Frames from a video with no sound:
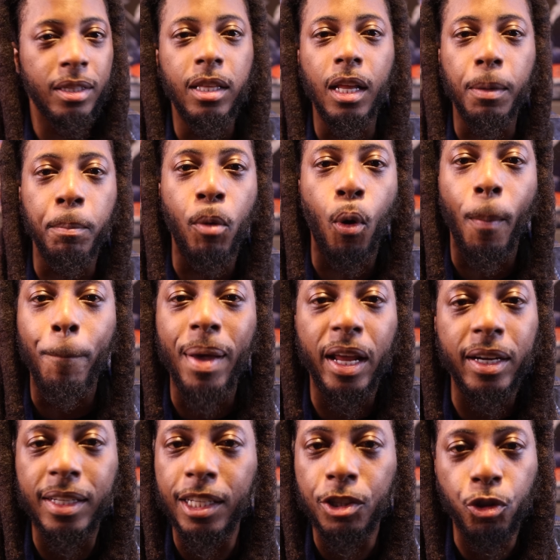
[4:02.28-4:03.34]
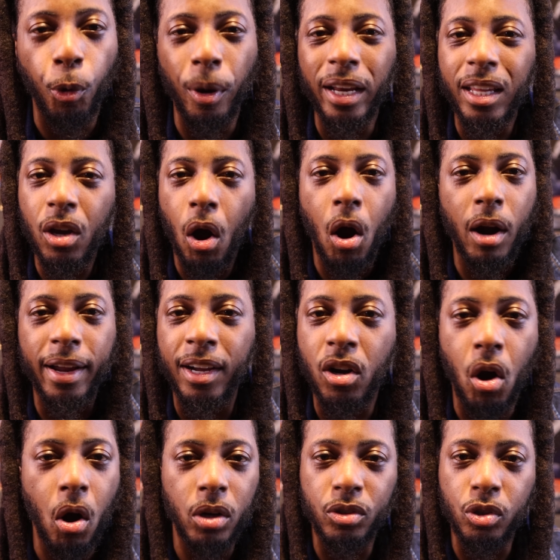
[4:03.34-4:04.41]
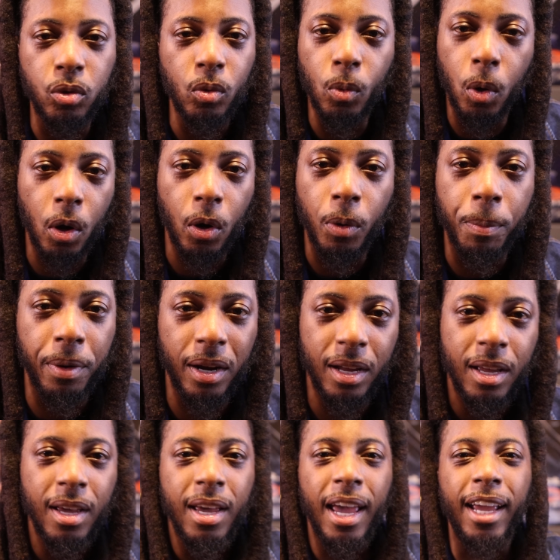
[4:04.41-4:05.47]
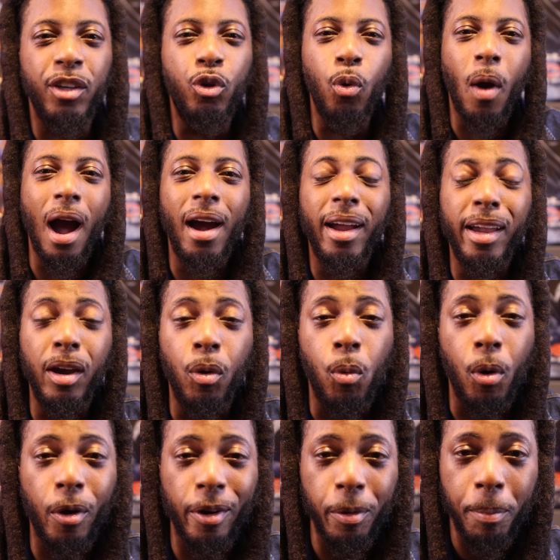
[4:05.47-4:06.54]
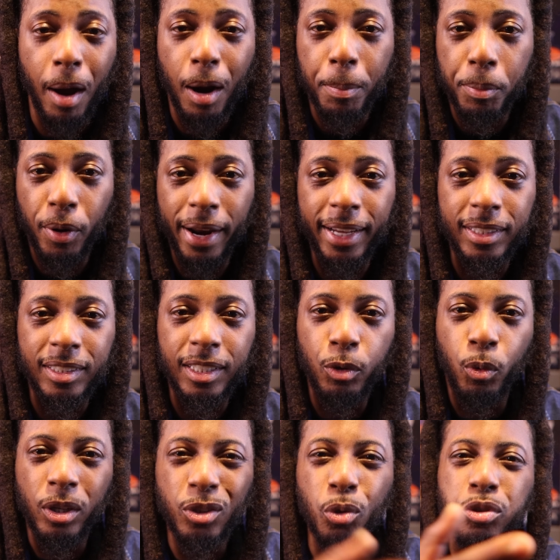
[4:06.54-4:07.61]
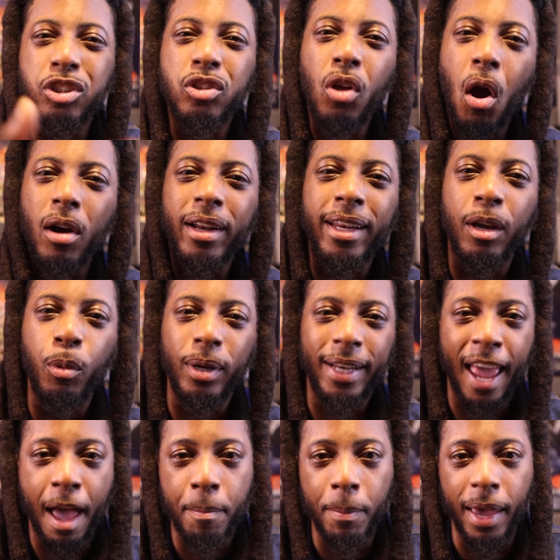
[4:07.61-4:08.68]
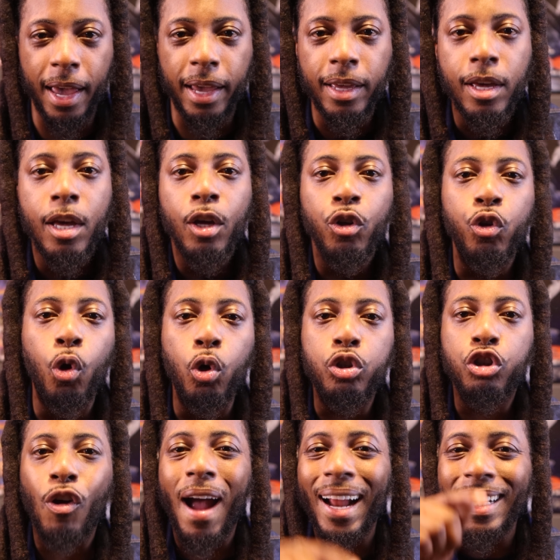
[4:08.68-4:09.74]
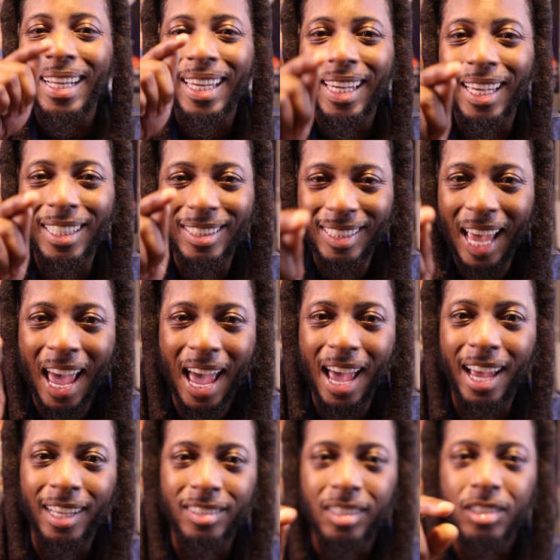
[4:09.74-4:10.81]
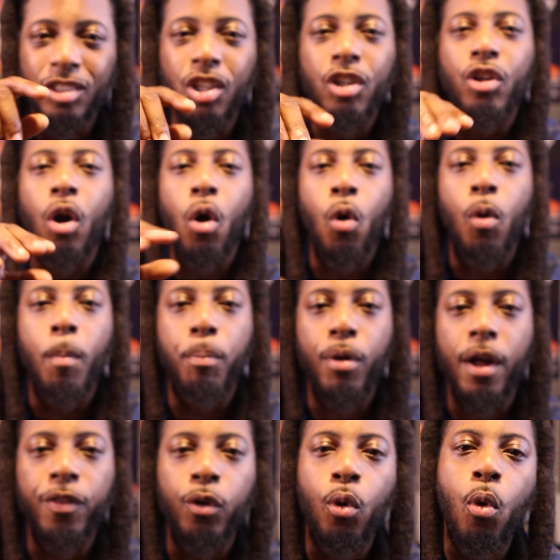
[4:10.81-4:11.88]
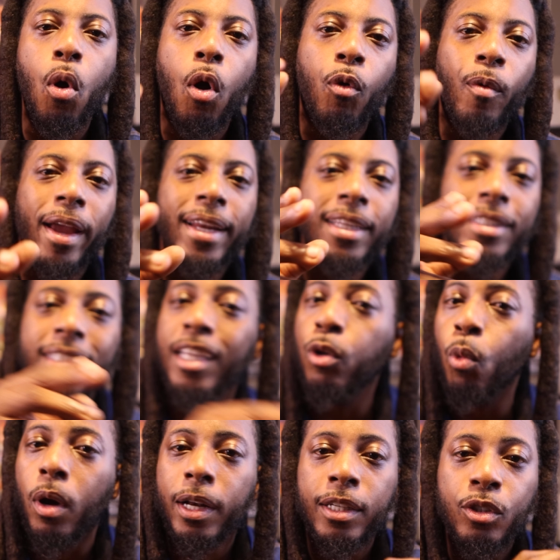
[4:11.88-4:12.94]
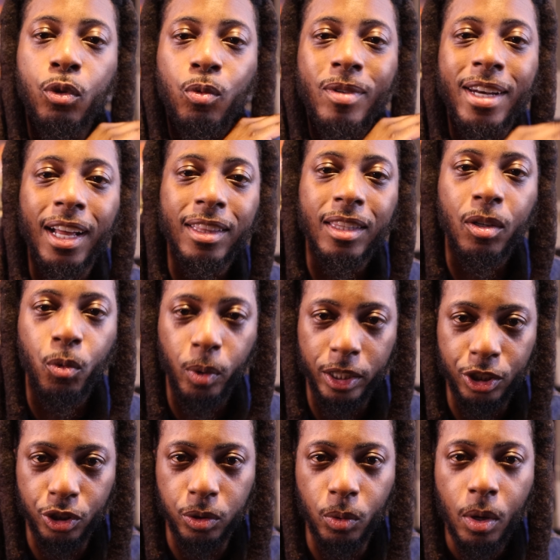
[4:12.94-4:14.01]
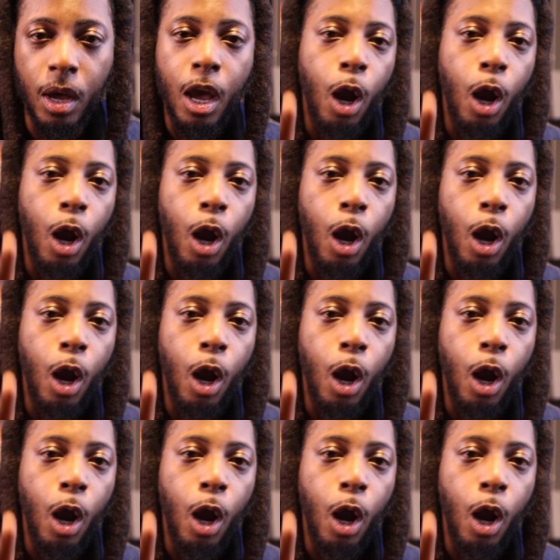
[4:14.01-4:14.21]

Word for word: Look more better than 3D art in cartoon world, bro. And you out here worrying about Brazy when you started it with that man. You tried to kiss ass to your own brother who already didn't want to do nothing with you.